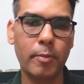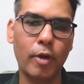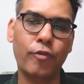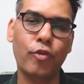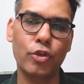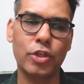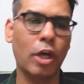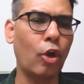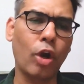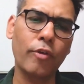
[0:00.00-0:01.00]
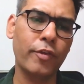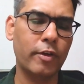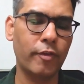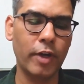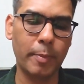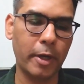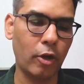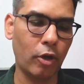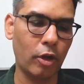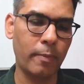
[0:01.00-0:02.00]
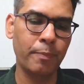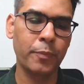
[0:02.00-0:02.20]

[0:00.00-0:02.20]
but of course, a lot of it will depend on,